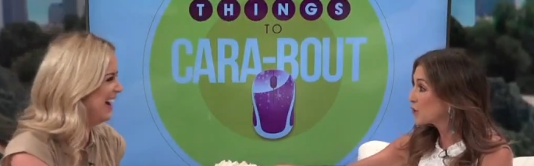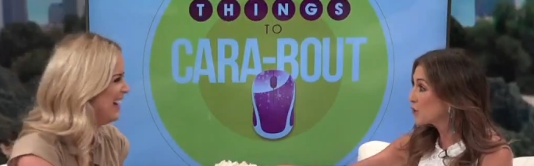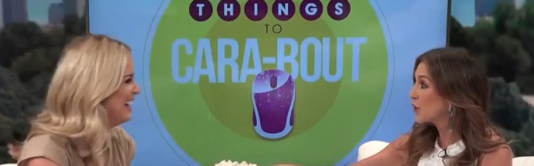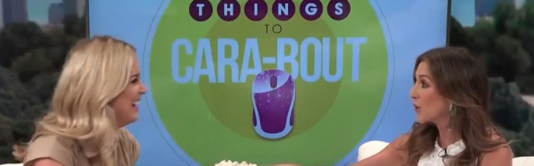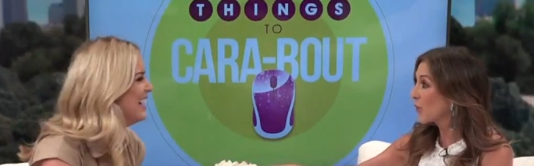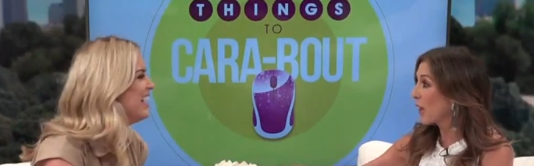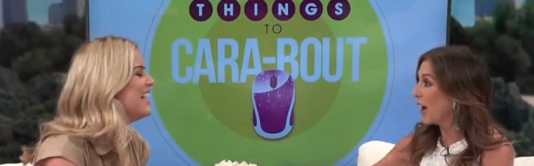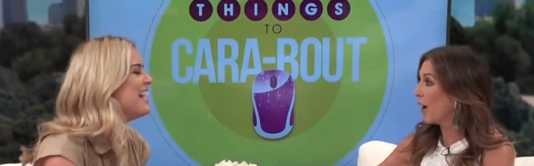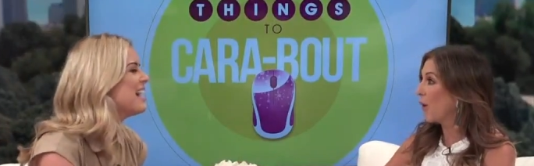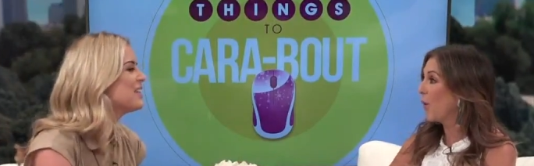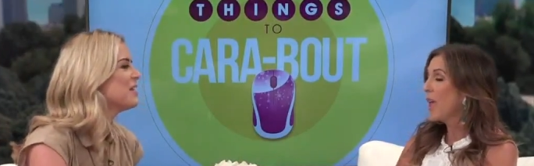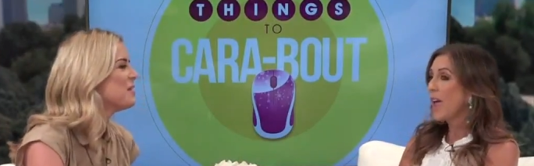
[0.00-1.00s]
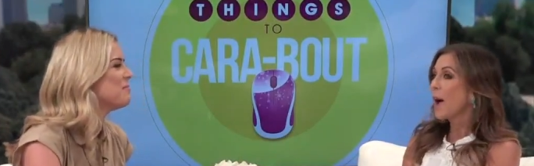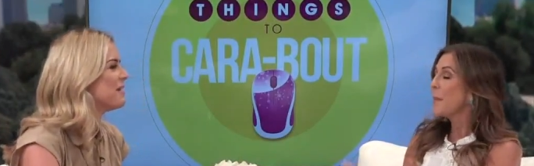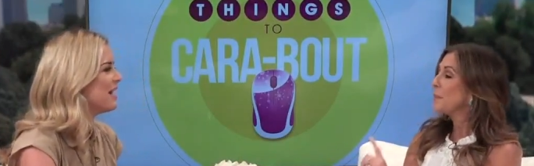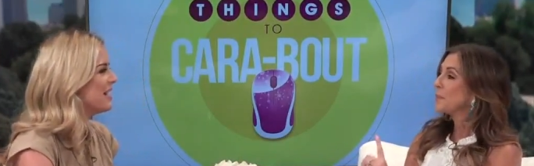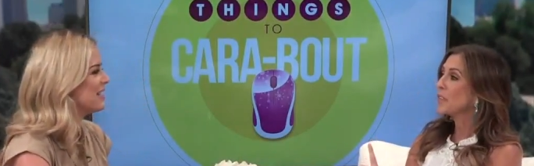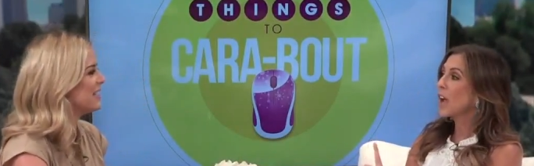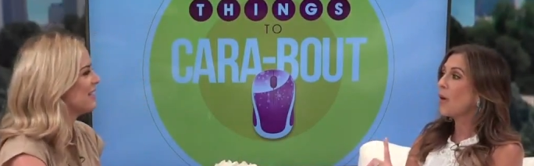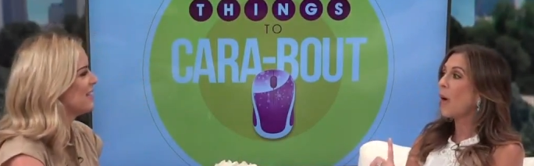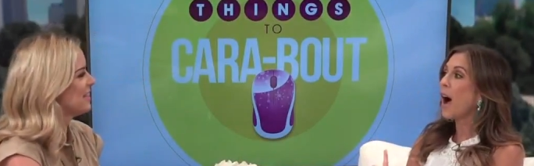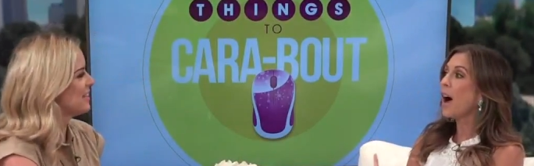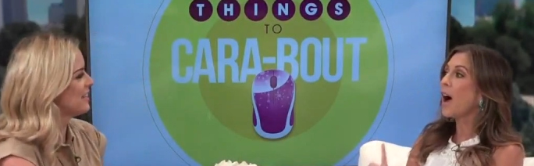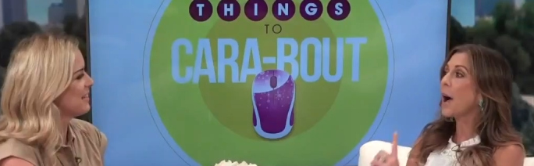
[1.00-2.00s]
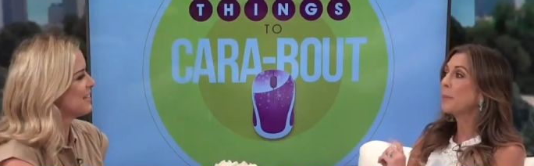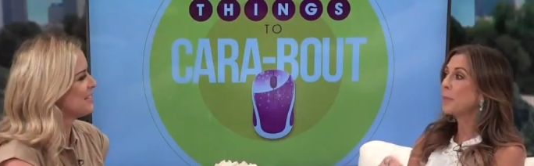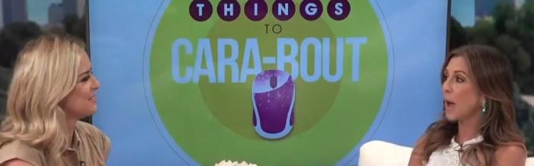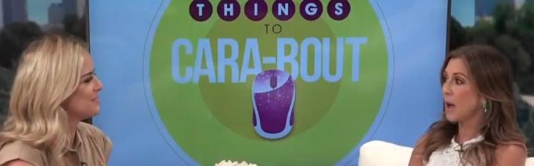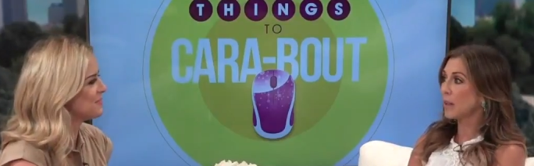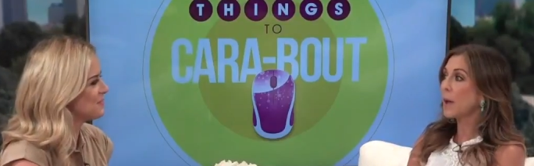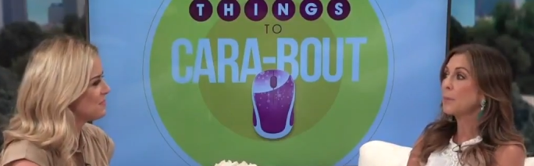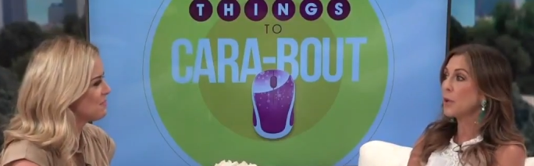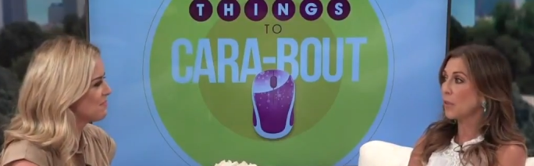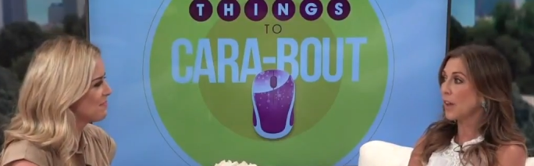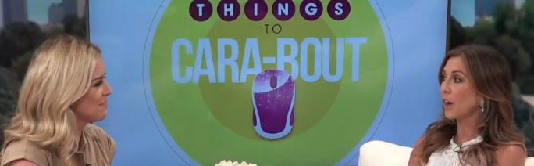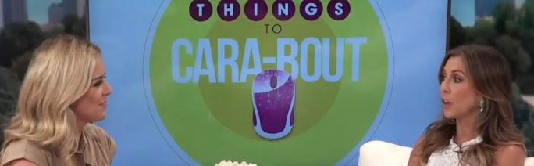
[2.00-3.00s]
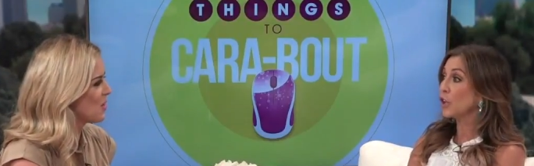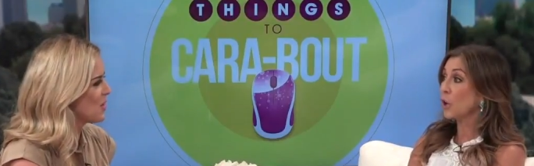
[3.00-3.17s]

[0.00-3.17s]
Speaker 1: sugar, though. a little bit. No, I'll up, I'll up you there. You know